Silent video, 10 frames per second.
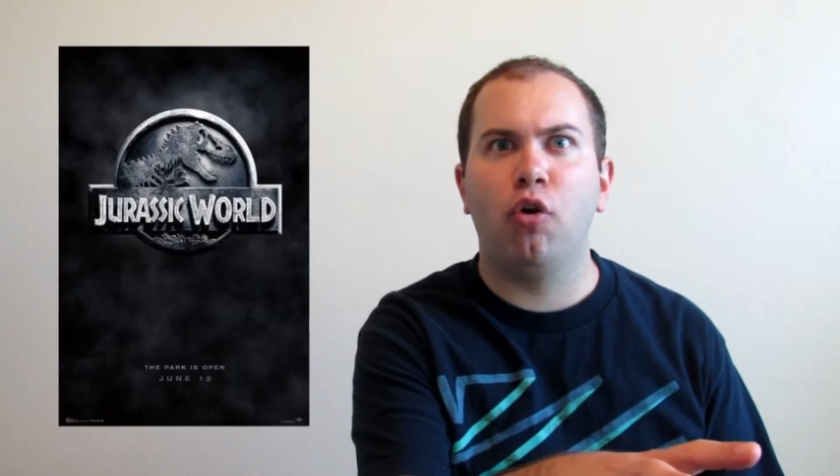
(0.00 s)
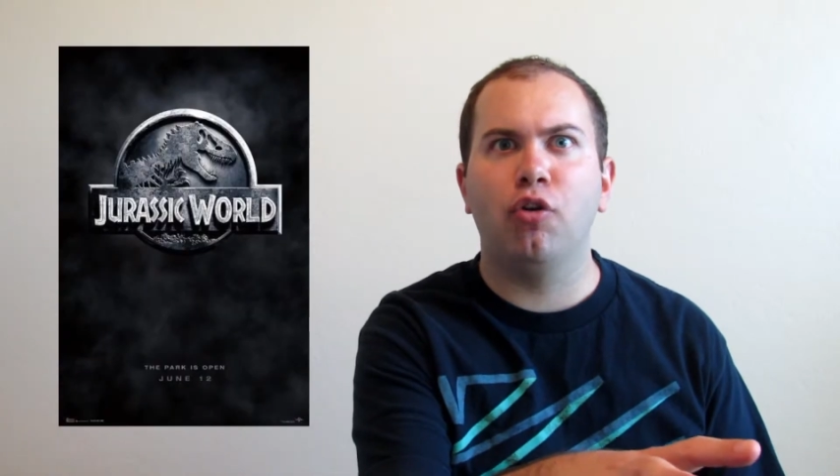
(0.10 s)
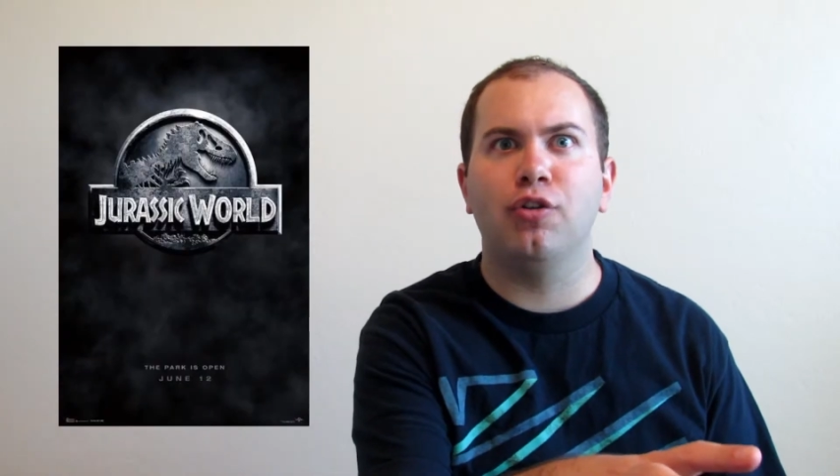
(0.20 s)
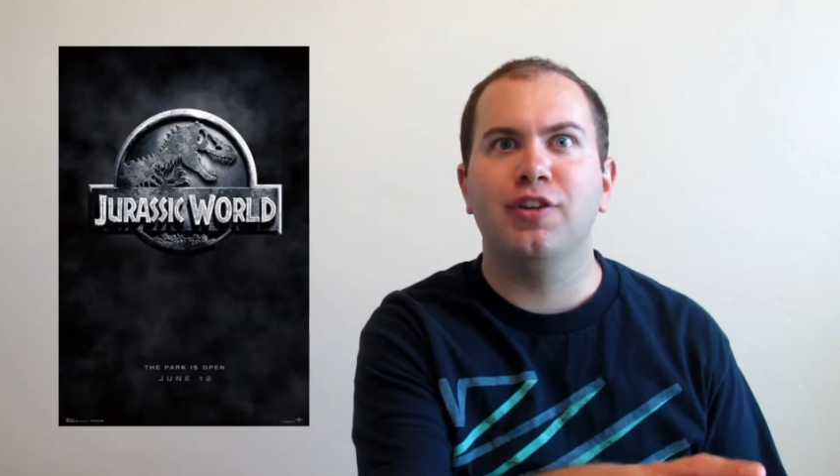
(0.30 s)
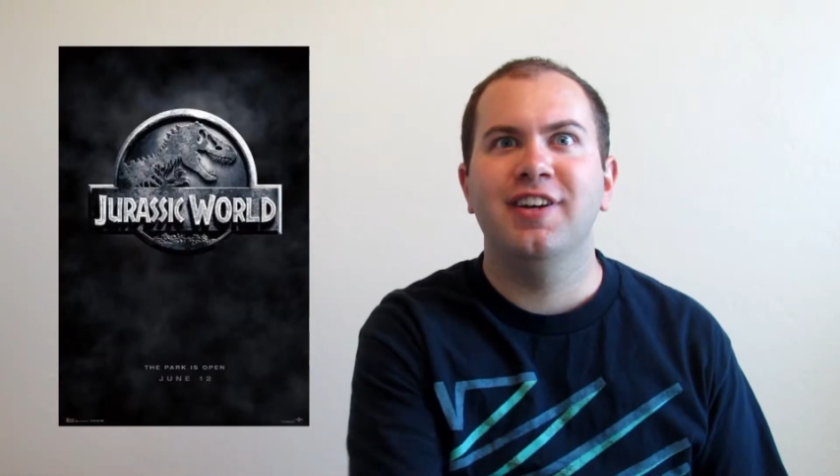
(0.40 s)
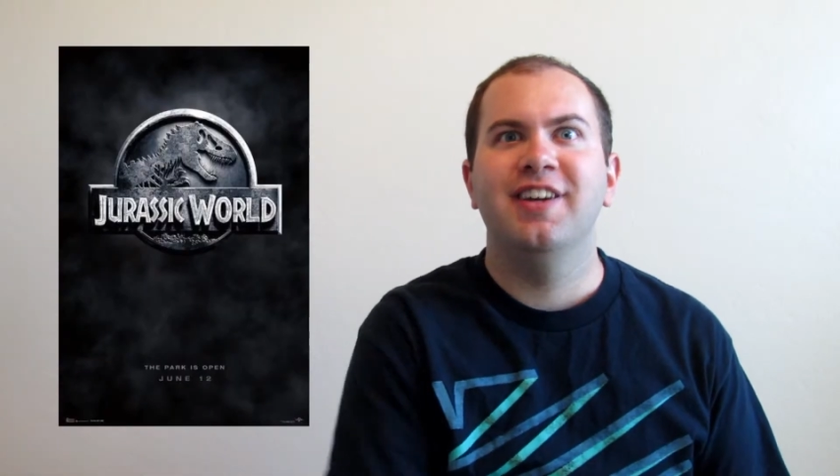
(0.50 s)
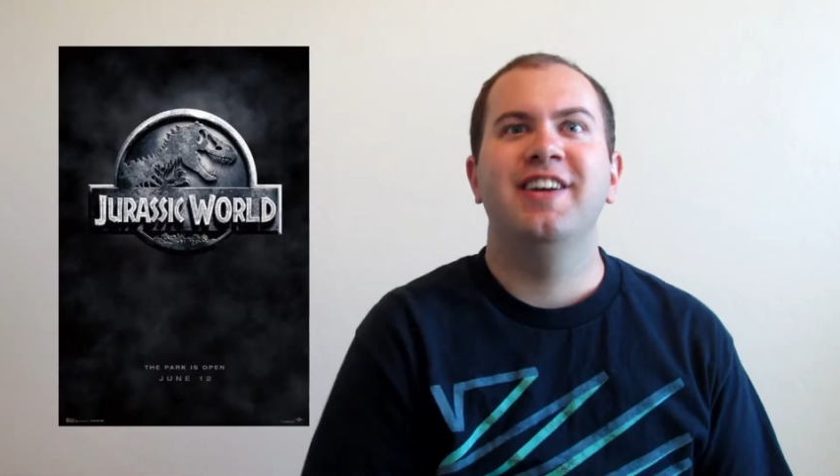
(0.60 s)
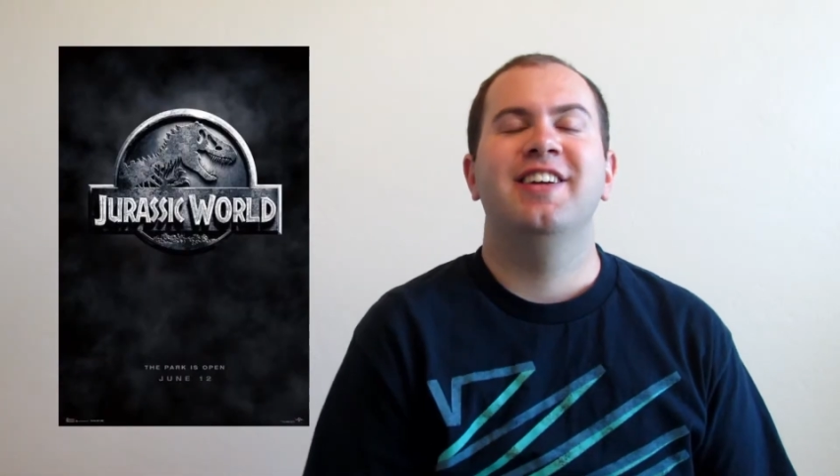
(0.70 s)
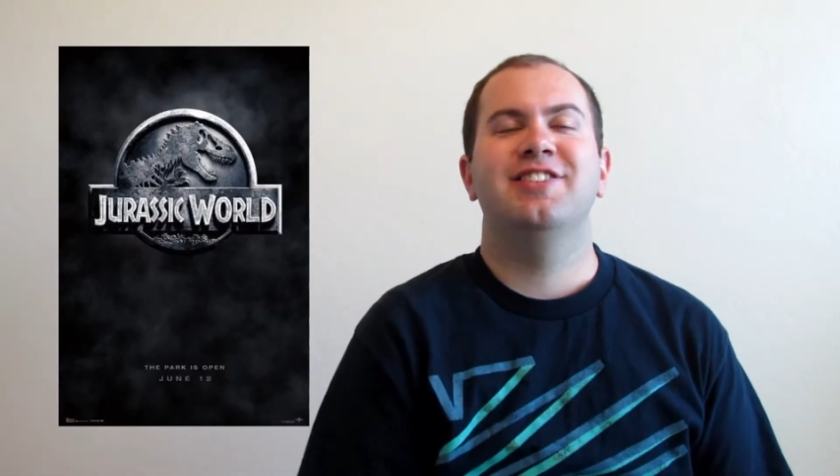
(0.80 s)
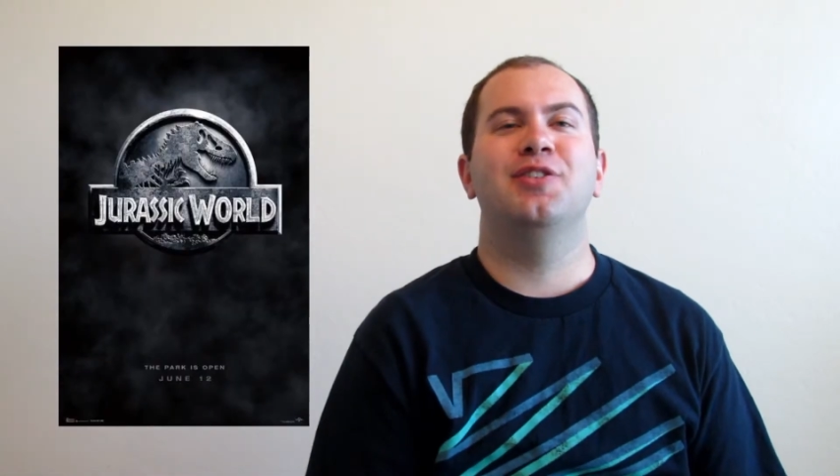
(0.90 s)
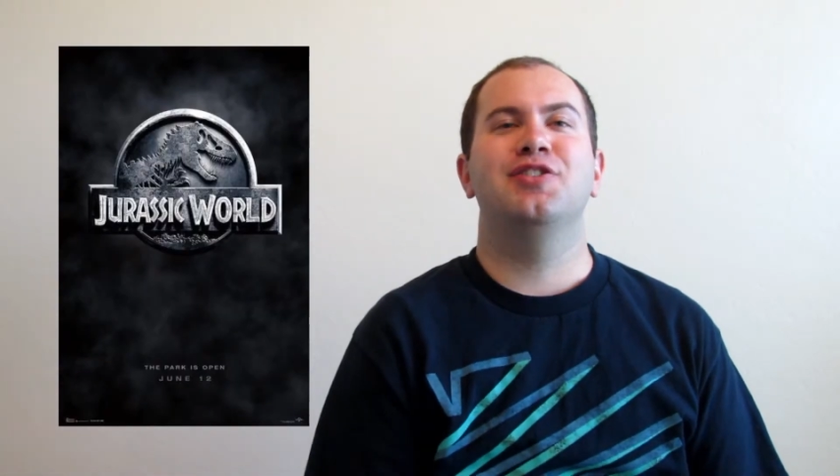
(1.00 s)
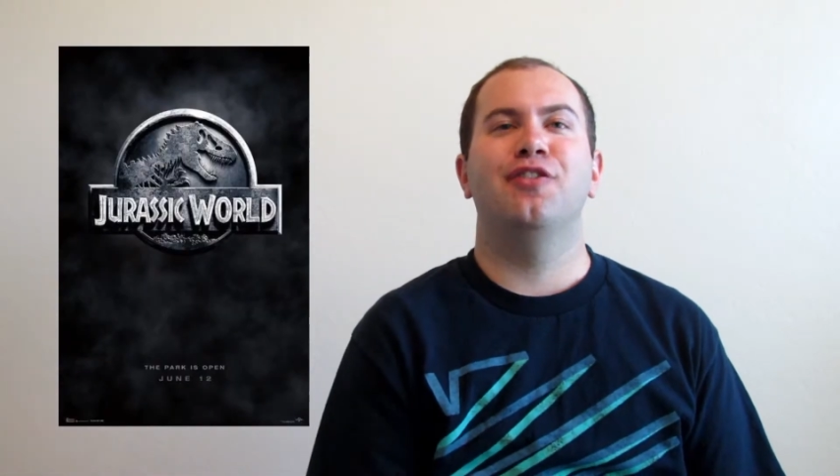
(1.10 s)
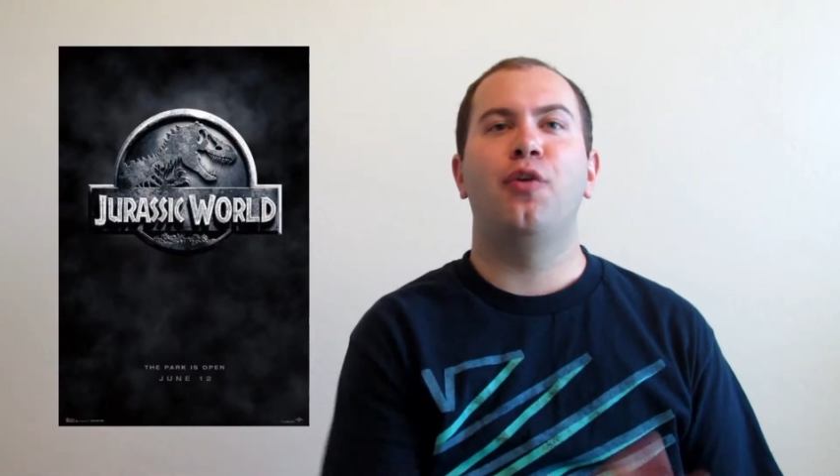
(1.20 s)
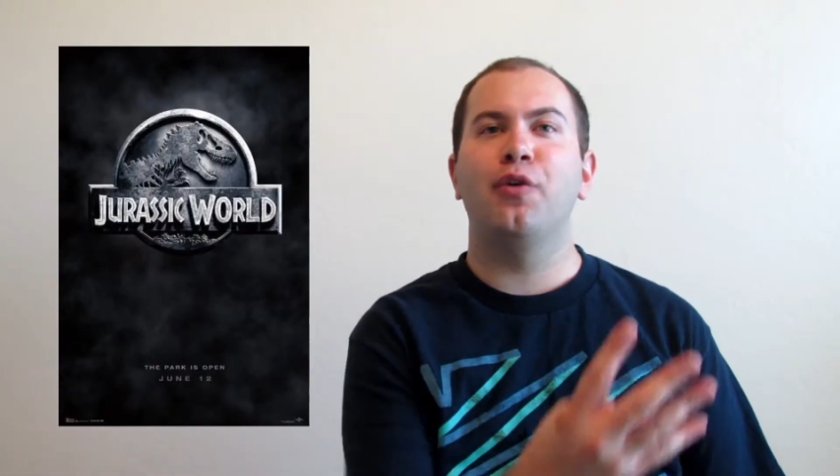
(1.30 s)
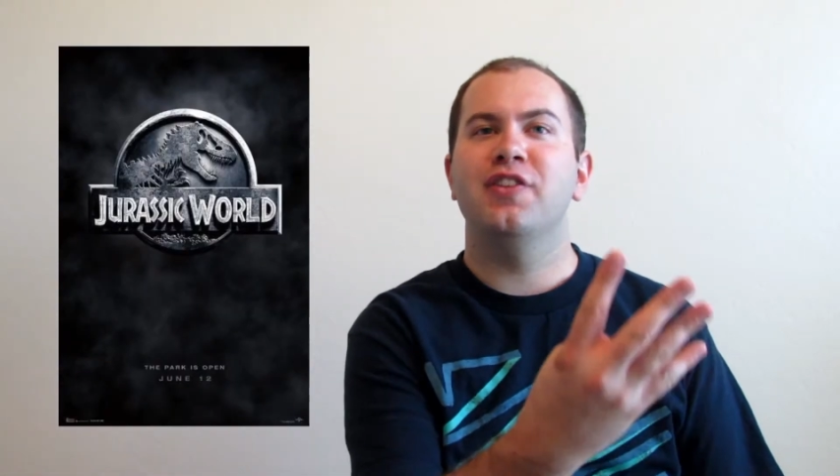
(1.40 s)
World. So it's
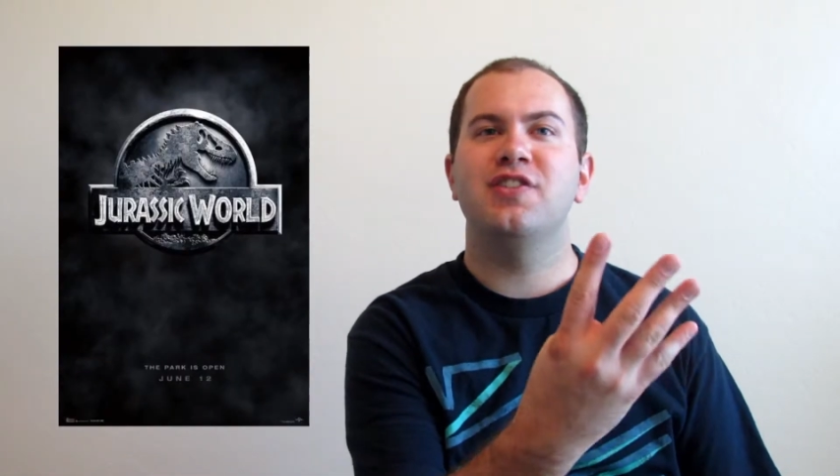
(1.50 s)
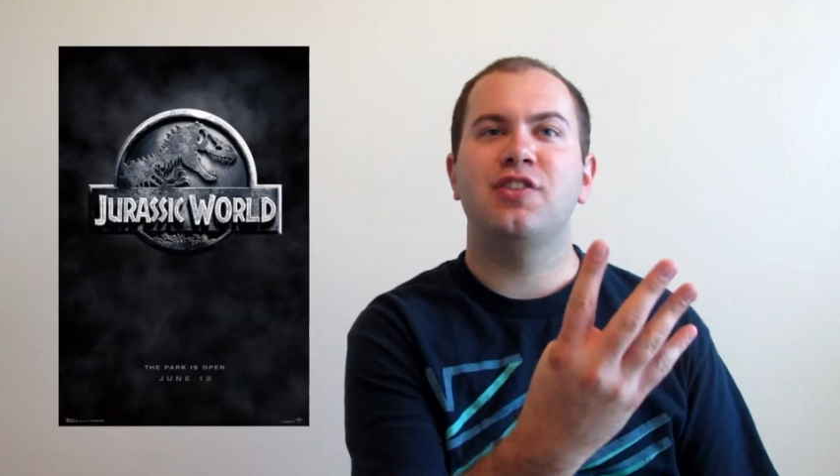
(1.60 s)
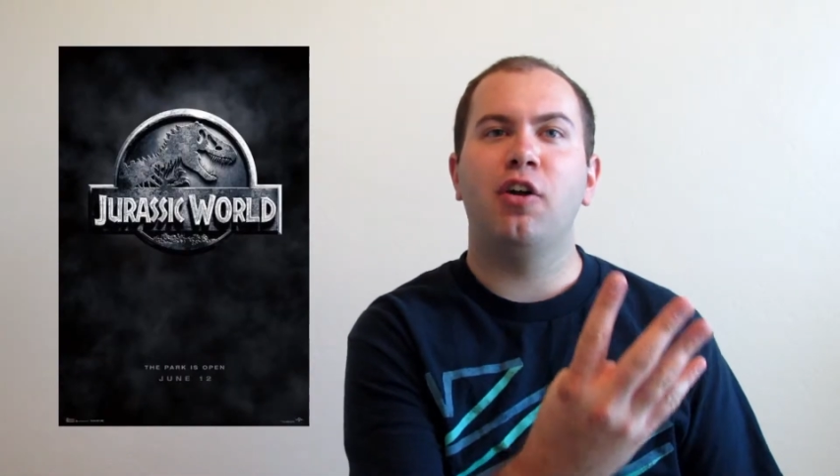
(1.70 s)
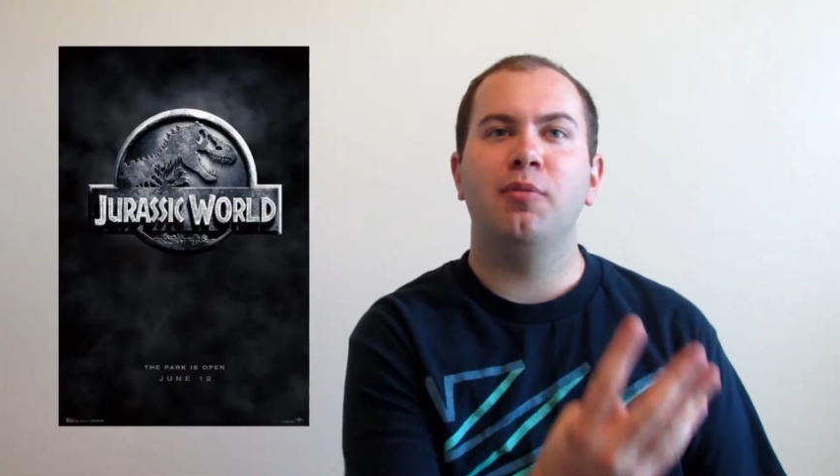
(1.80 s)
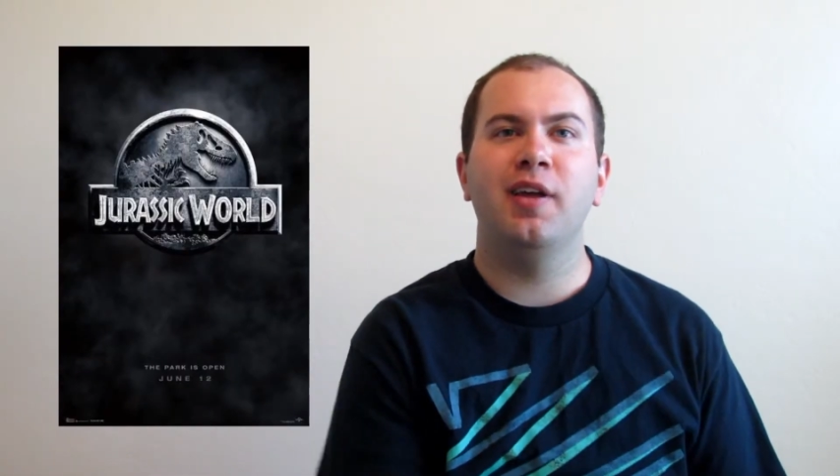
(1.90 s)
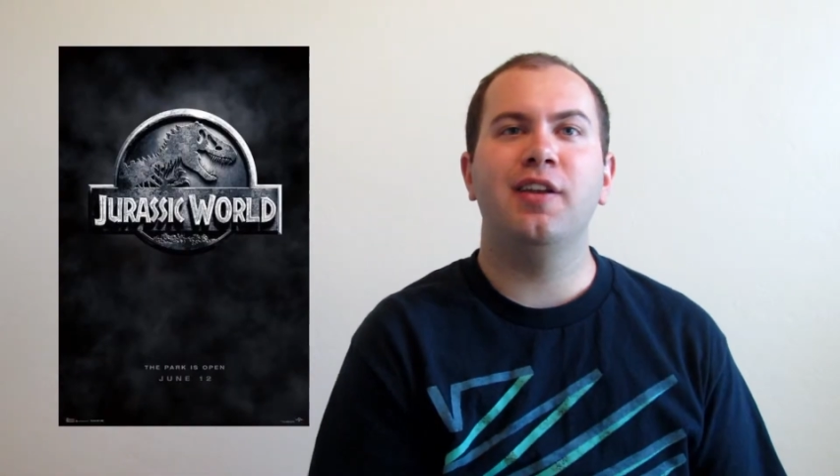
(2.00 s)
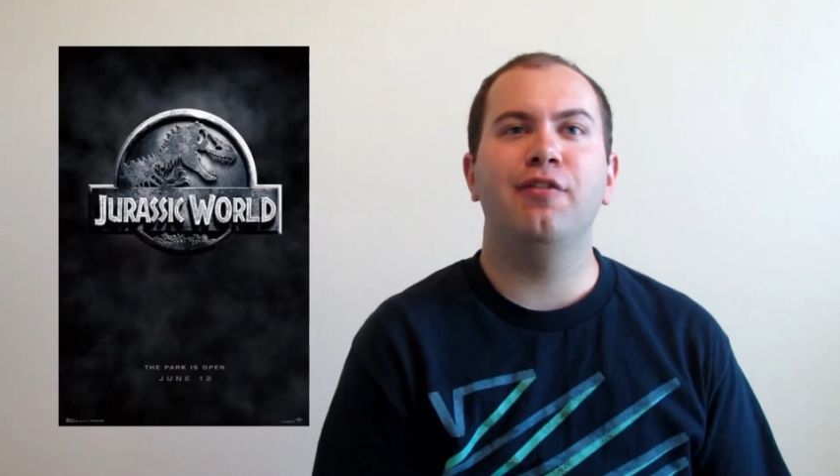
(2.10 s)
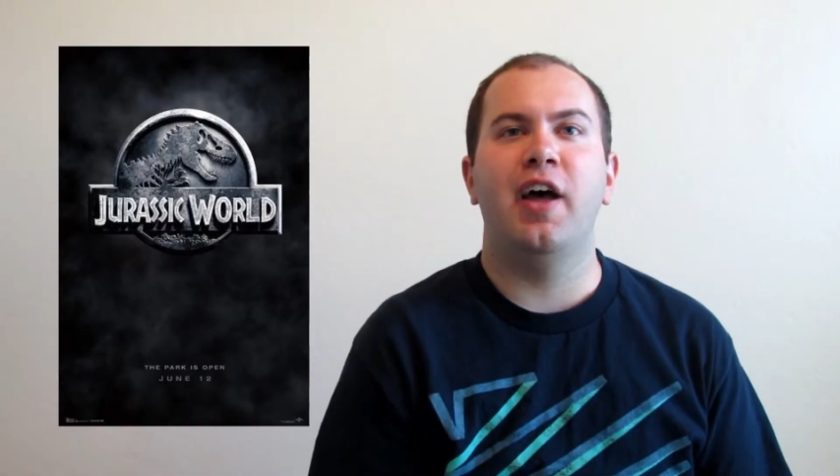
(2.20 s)
the fourth installment